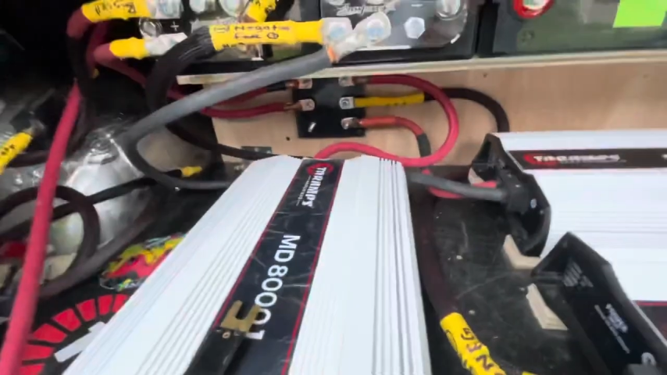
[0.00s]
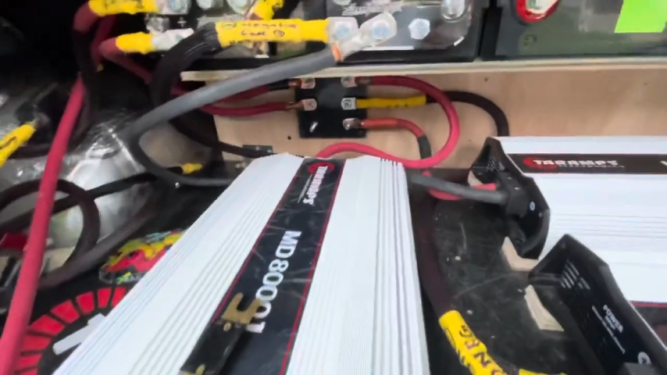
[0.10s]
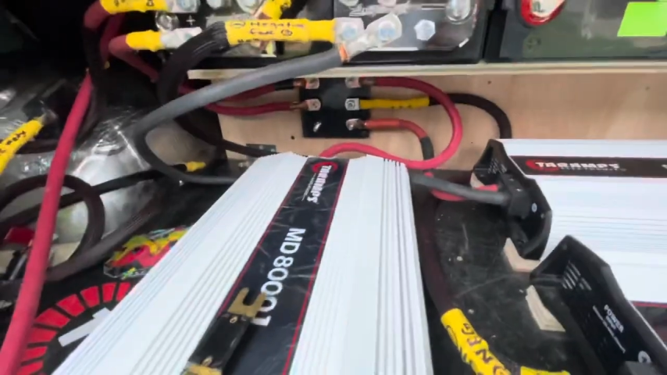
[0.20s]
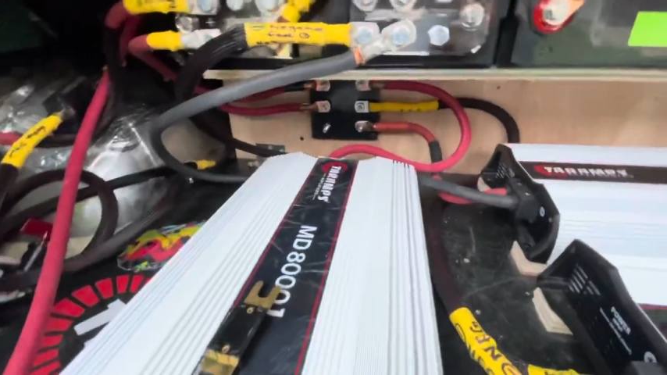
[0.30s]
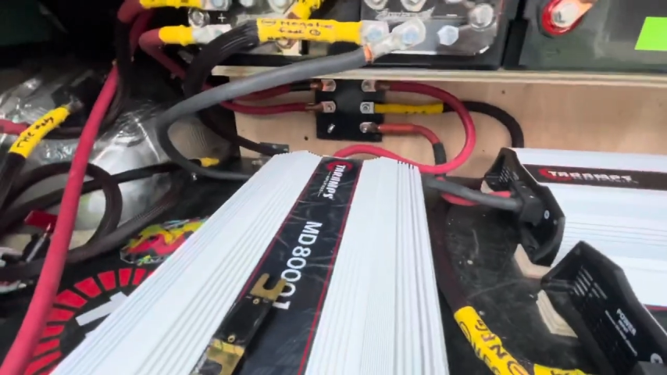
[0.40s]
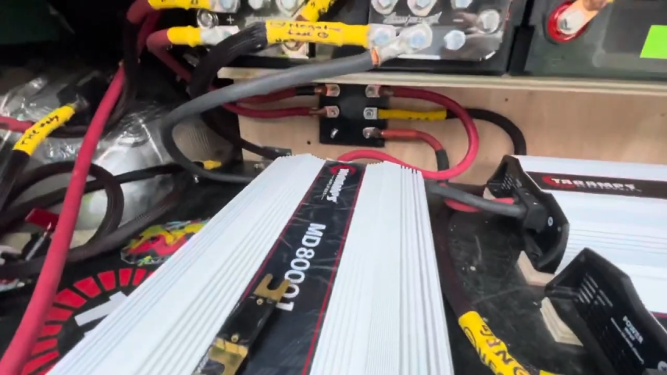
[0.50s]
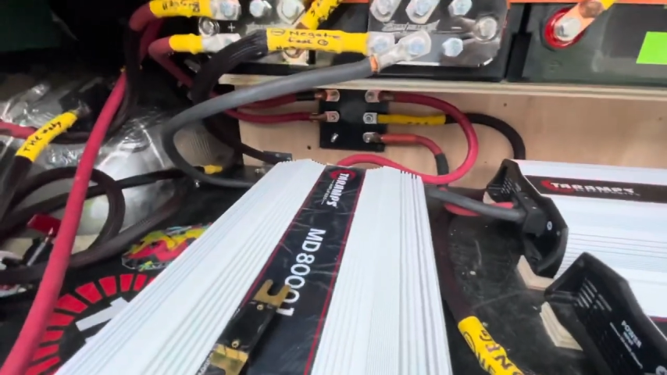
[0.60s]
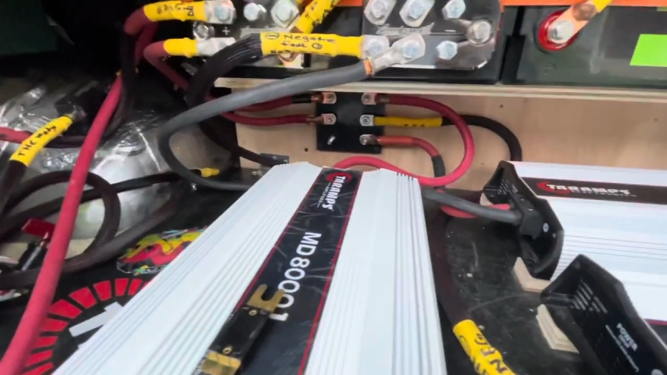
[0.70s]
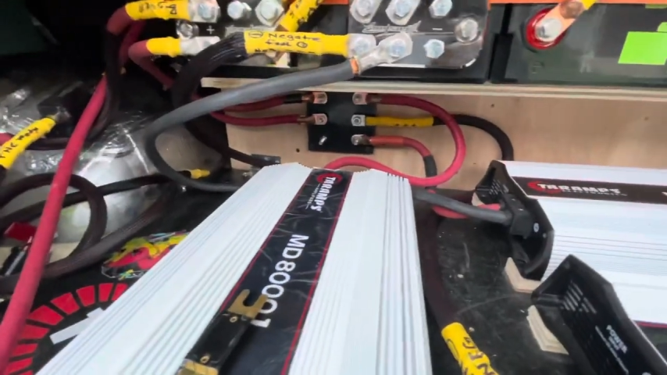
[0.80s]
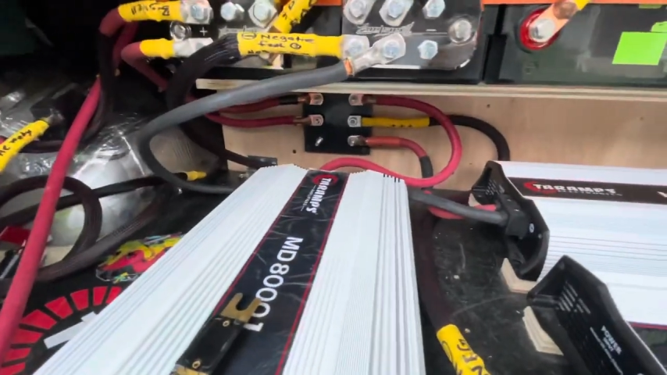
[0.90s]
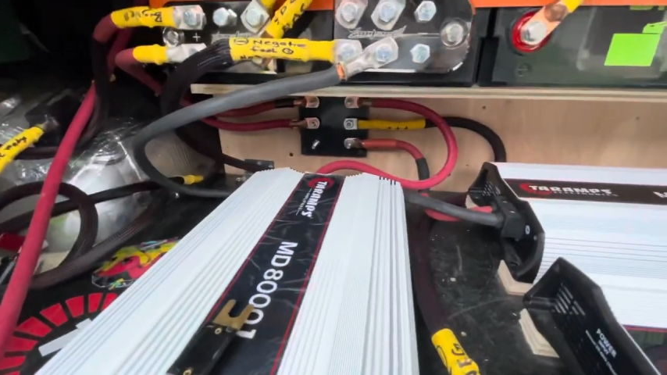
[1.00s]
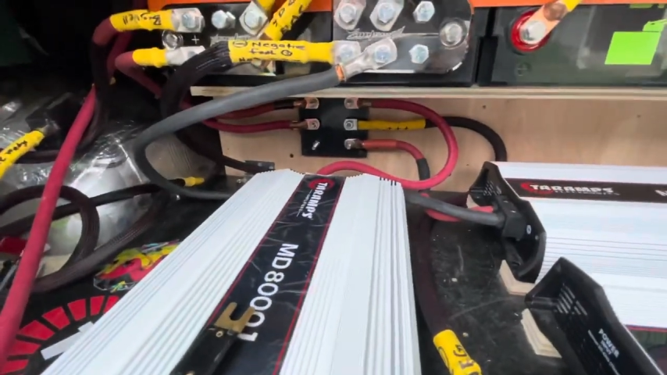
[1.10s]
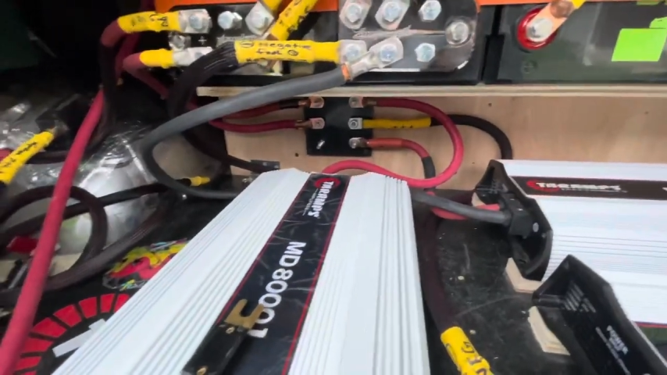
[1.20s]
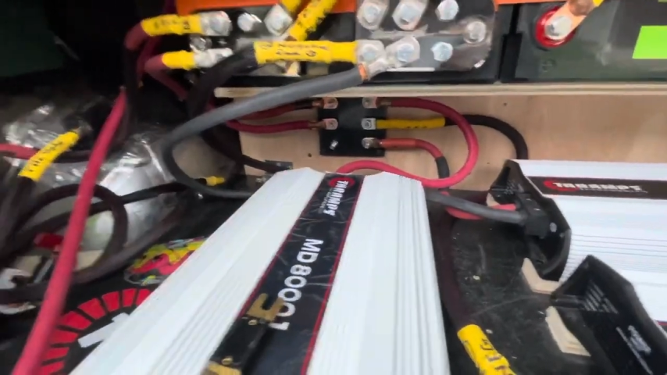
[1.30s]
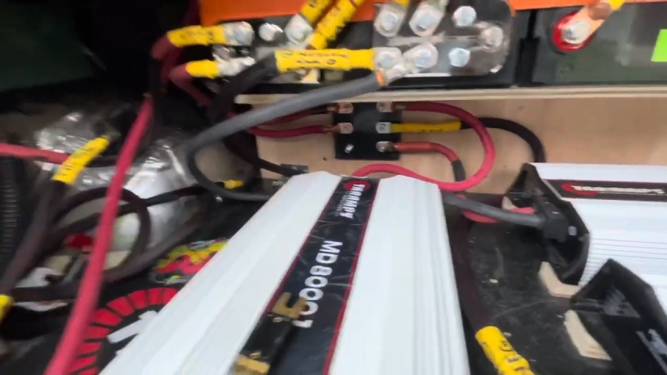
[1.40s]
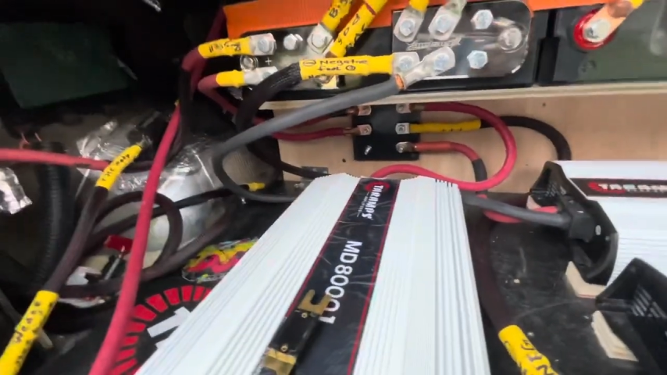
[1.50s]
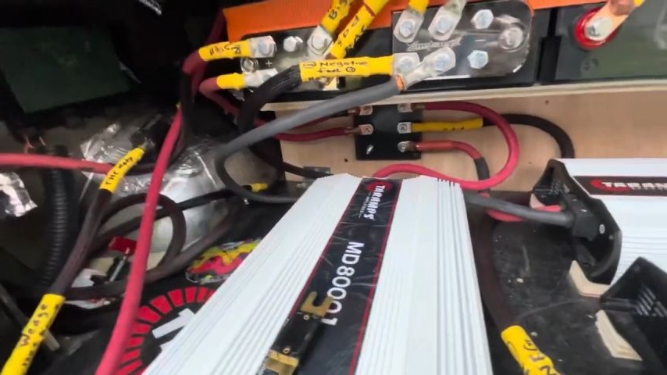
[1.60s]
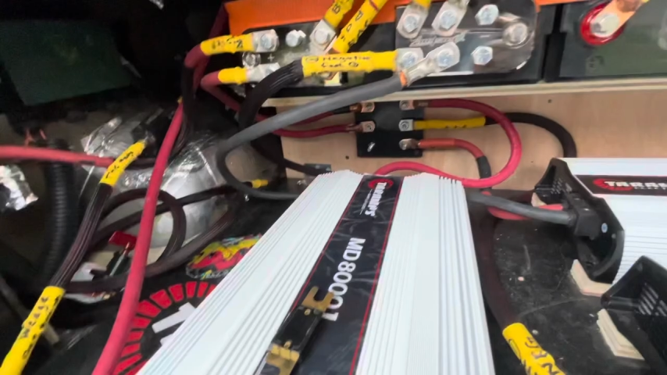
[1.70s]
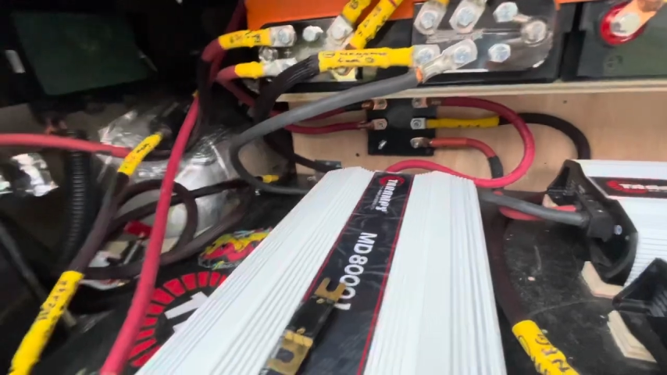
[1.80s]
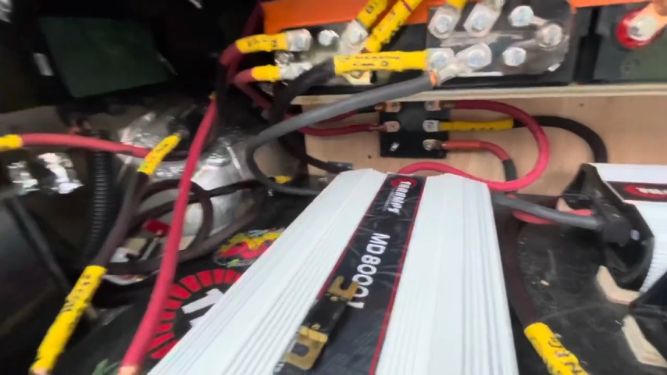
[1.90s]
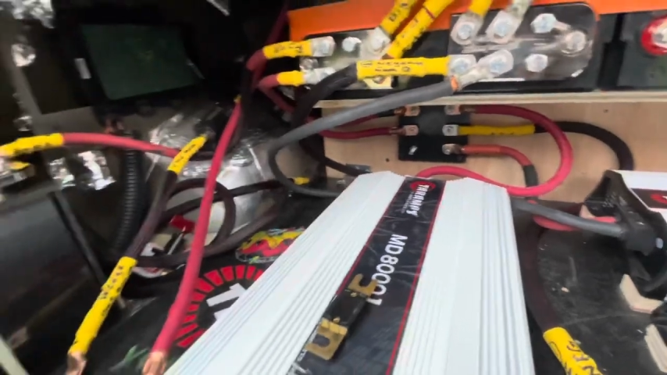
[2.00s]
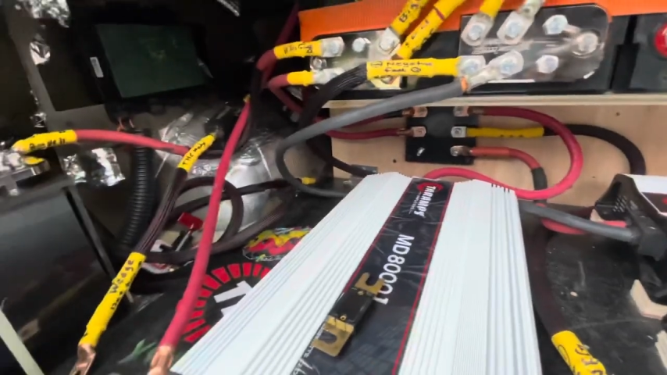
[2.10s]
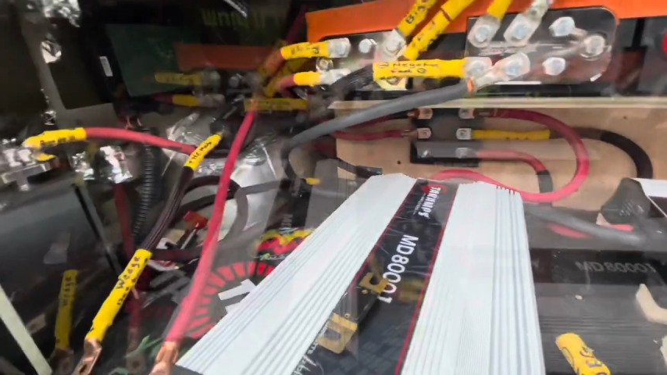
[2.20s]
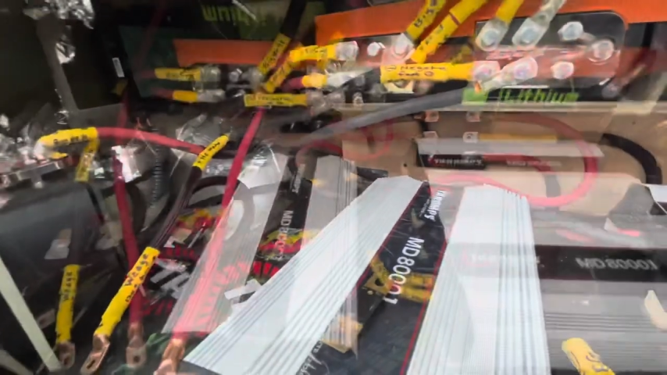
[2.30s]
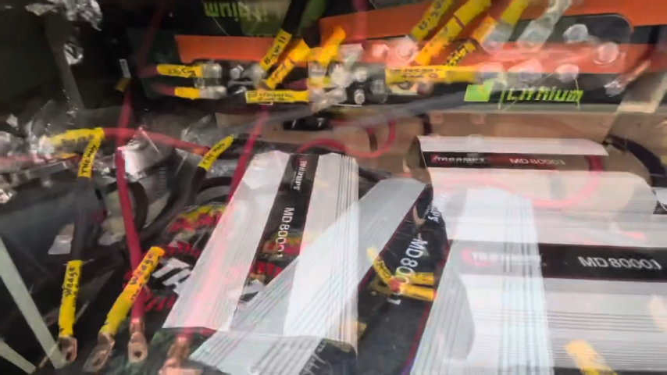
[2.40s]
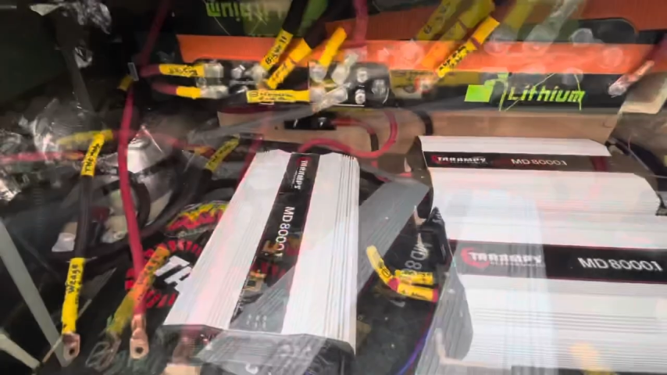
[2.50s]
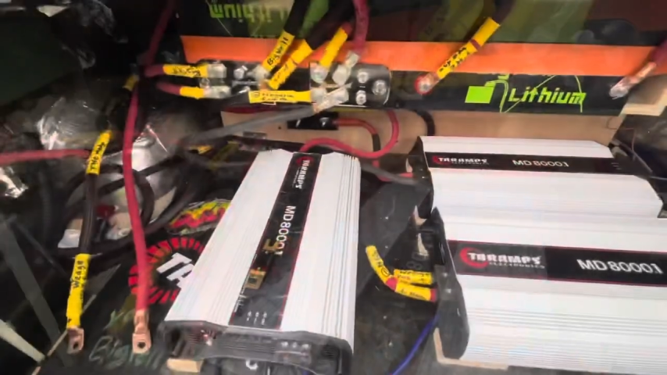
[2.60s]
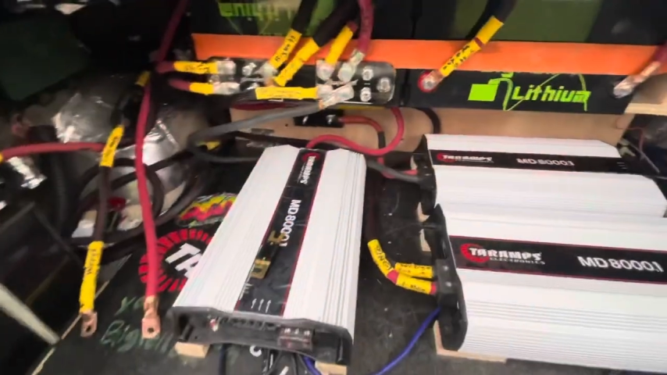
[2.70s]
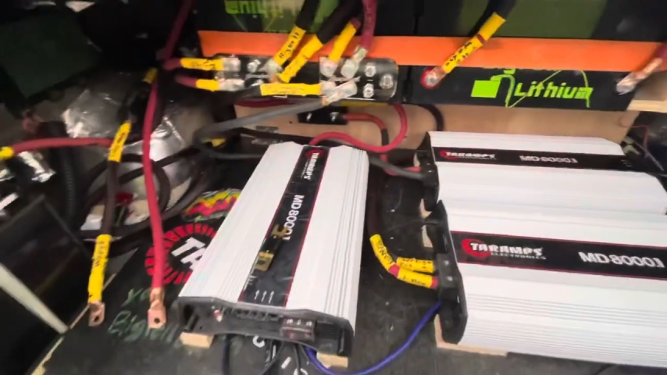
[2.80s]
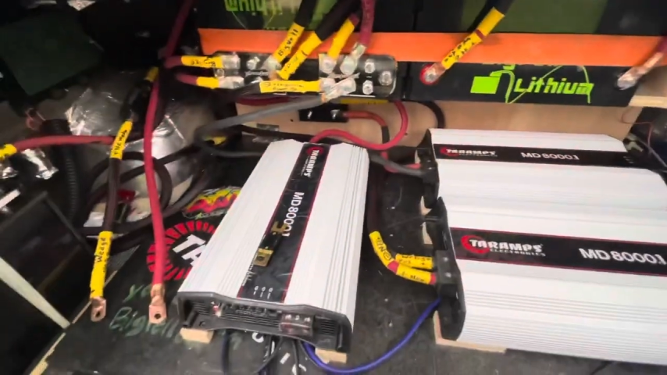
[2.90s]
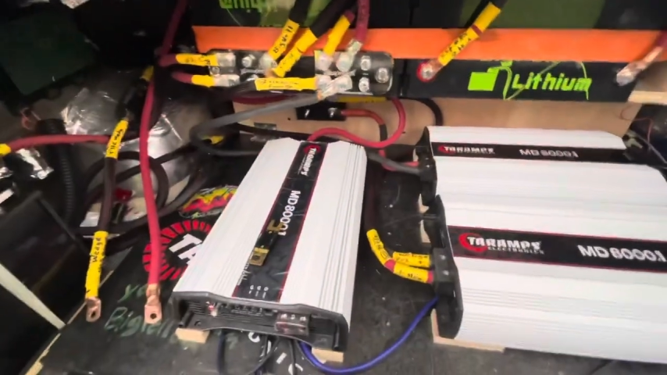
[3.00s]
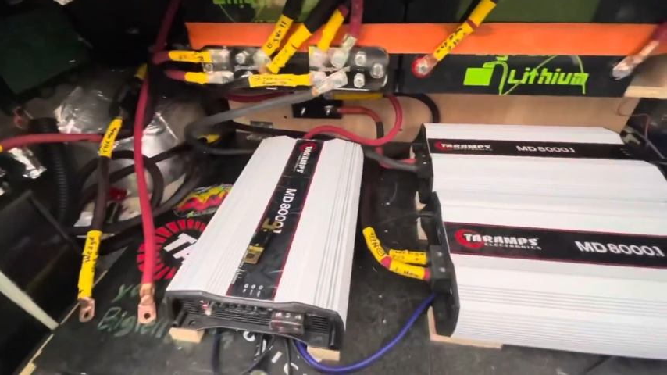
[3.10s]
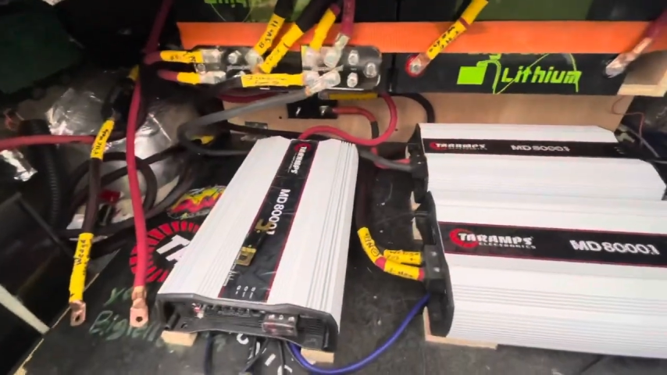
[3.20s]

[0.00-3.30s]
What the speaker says: [unreadable: no face in view]